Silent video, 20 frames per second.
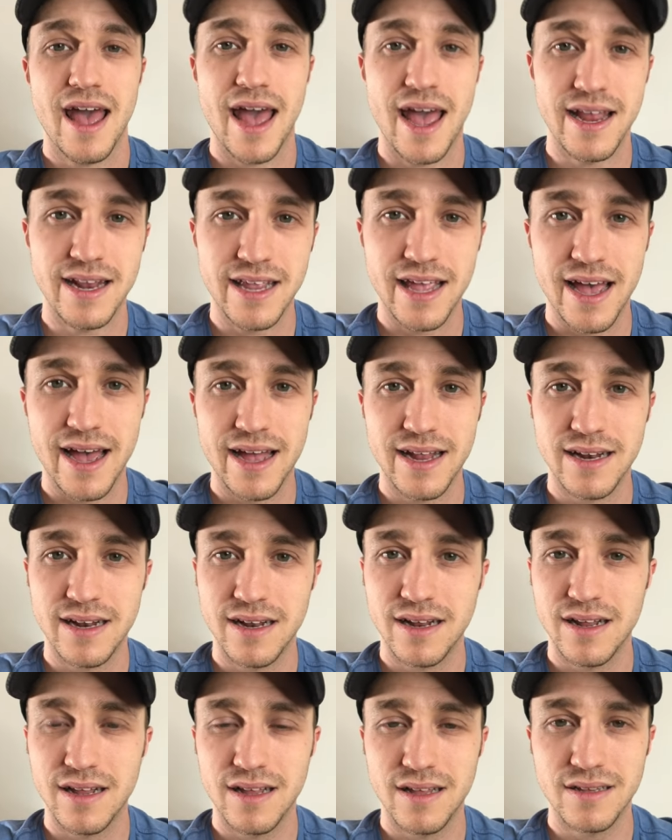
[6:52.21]
And
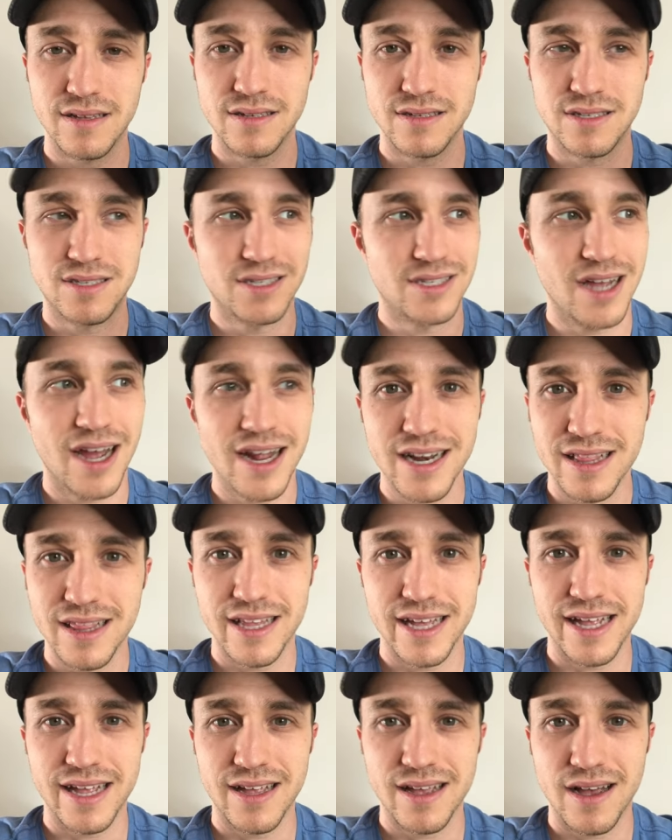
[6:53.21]
yet,
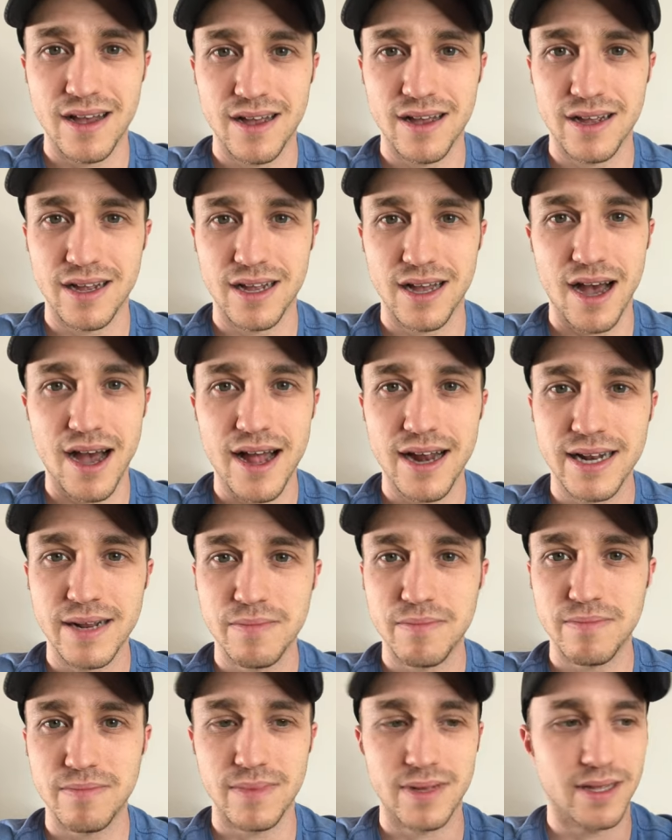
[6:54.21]
suddenly,
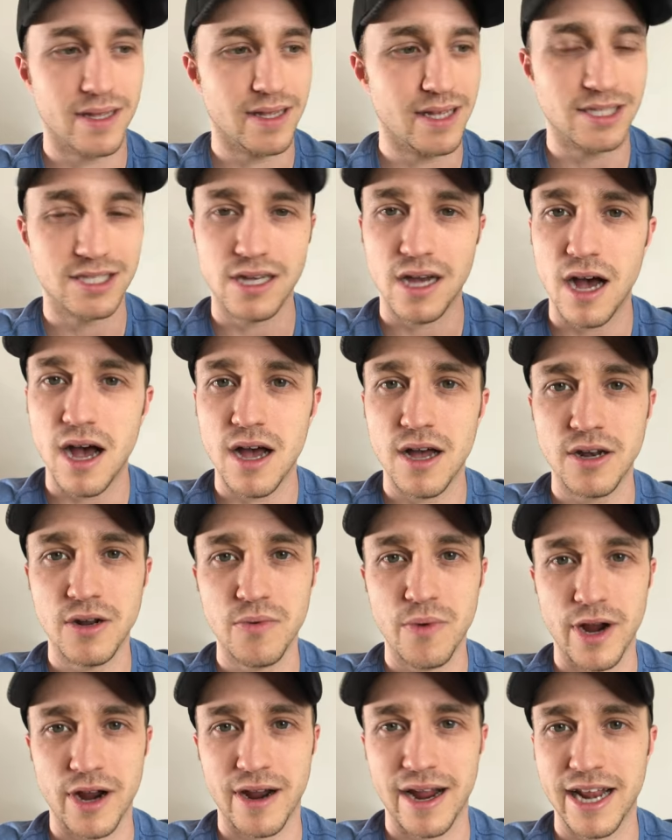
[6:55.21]
God gets caught
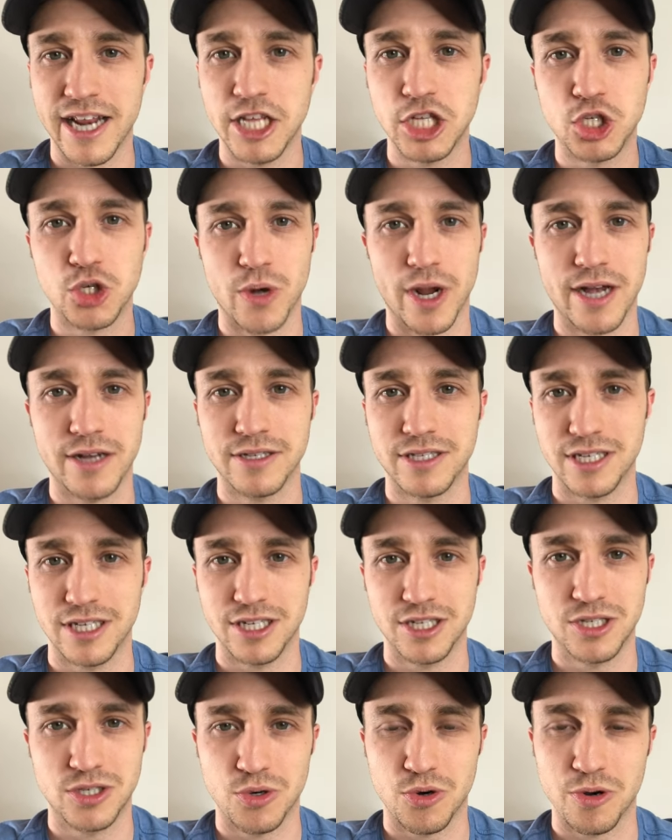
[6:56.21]
unaware and he drowns in
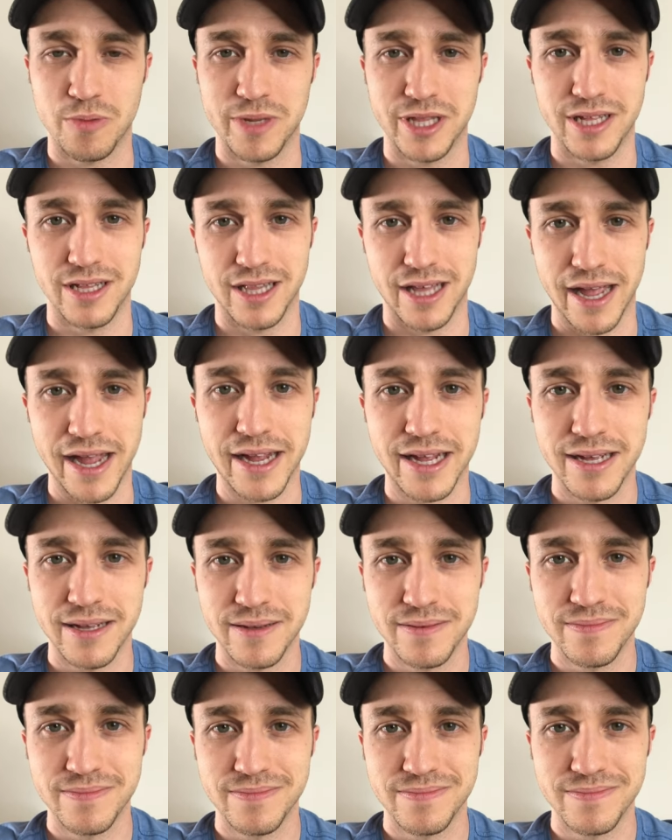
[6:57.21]
a storm in the lake.
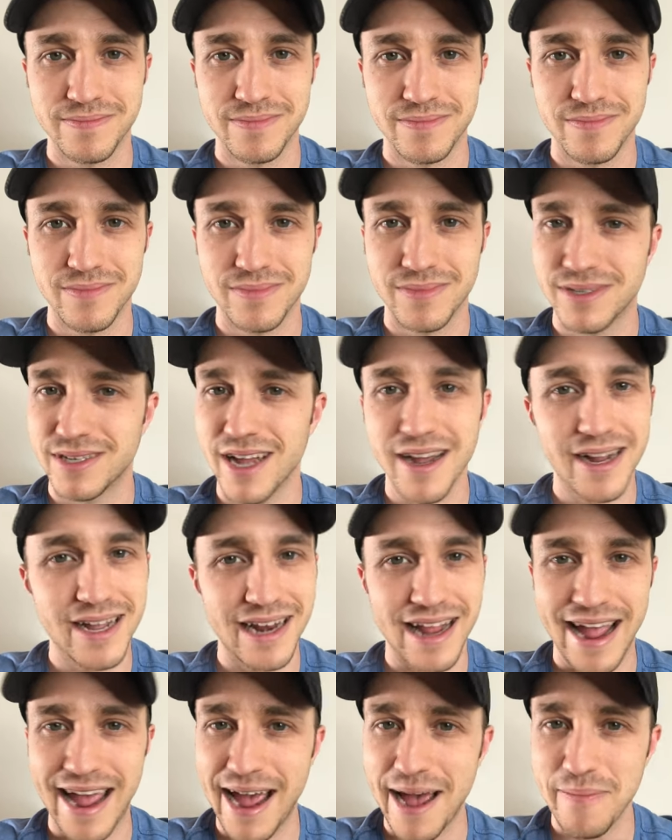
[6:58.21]
Not
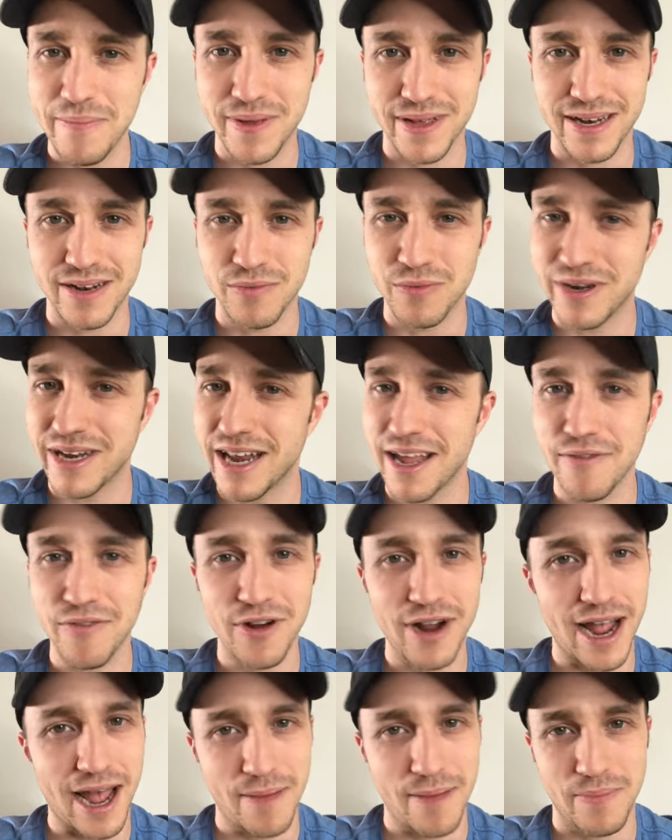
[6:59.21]
going to happen, would
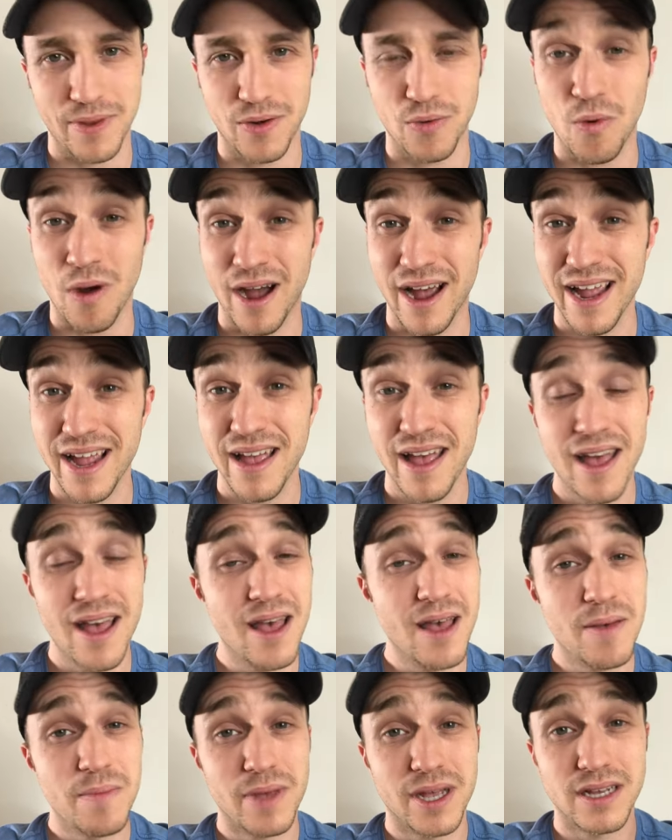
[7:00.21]
never happen. Why?
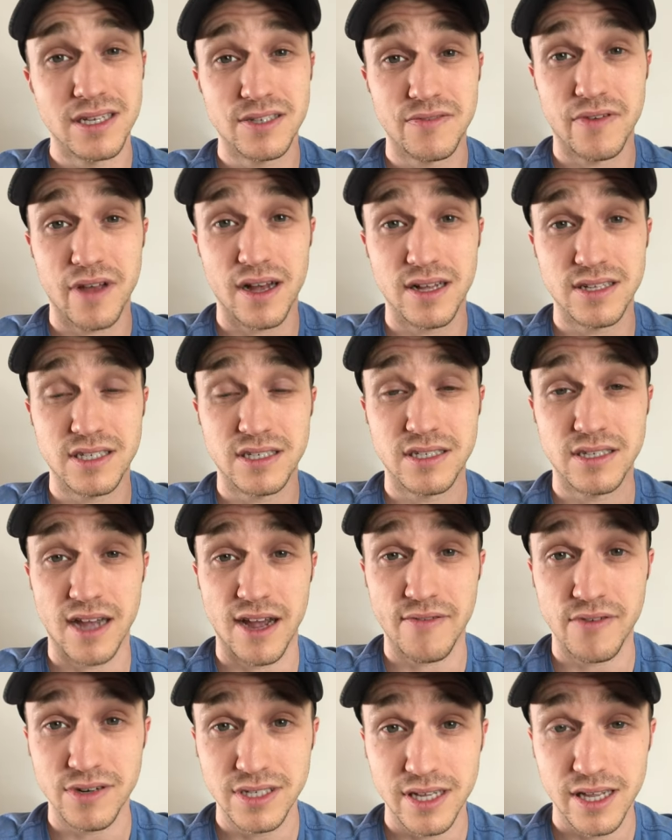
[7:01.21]
Because of God's
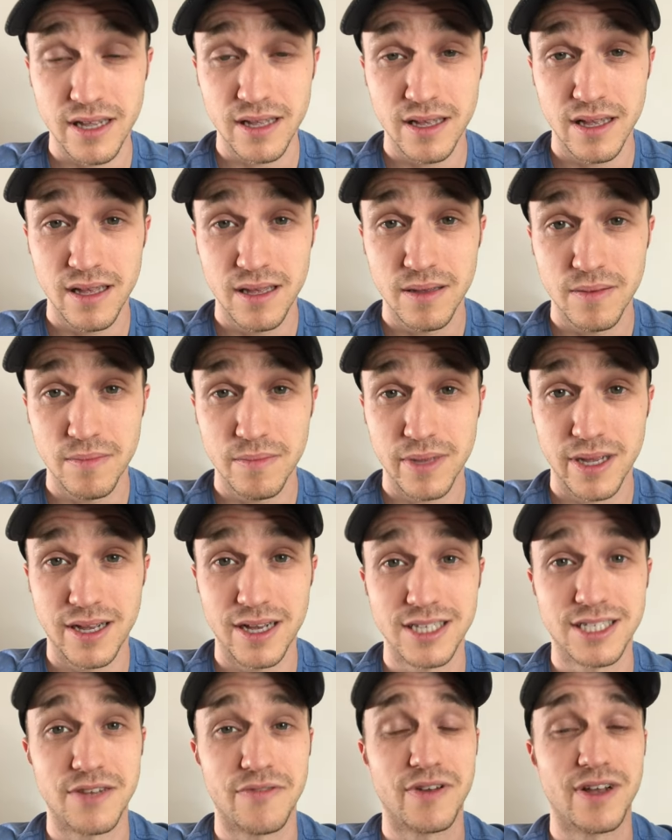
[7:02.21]
sovereignty,
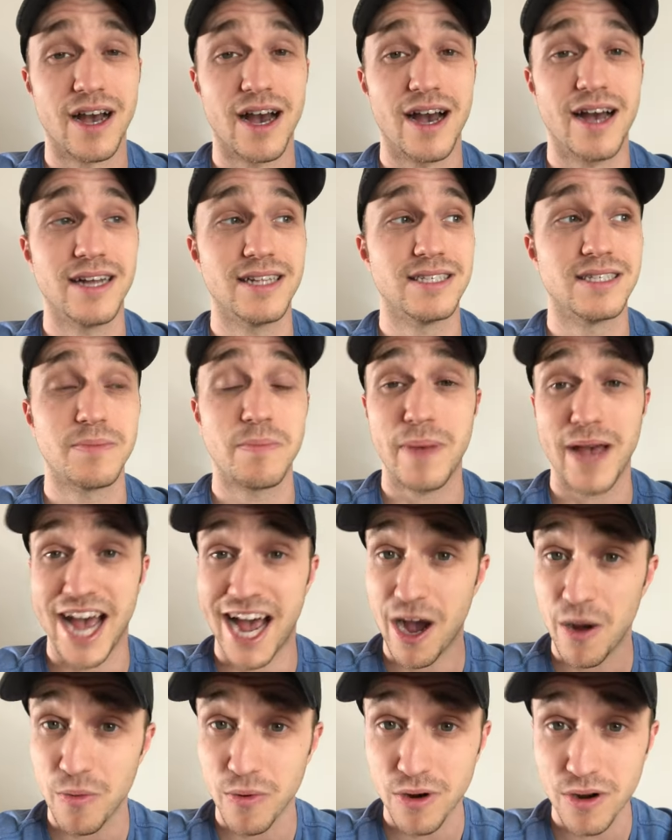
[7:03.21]
because of God's
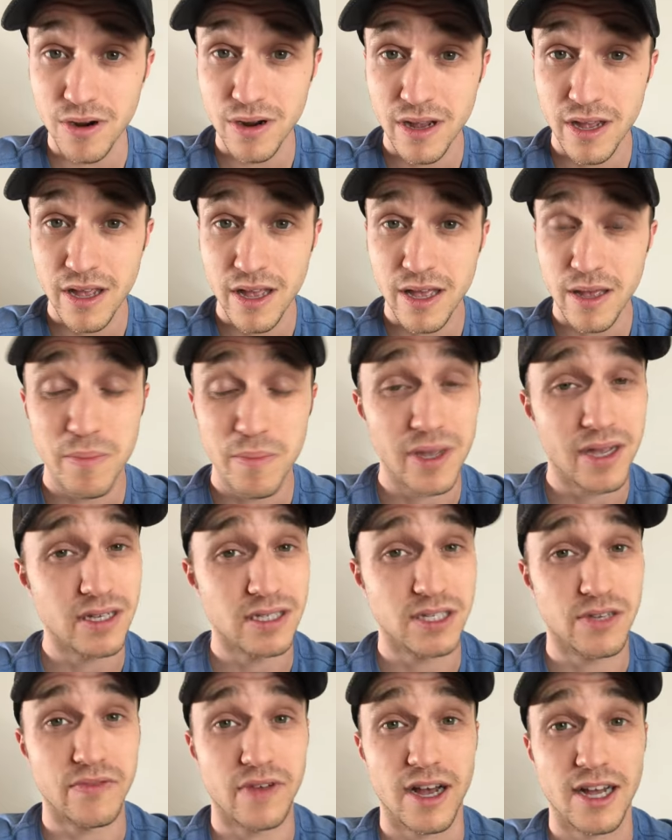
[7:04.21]
power,
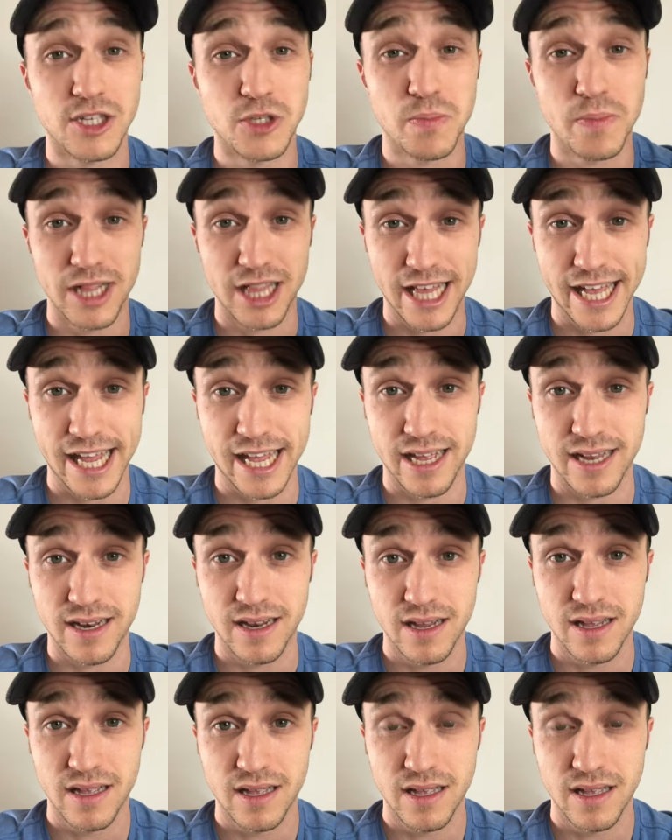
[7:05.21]
because of God's plan.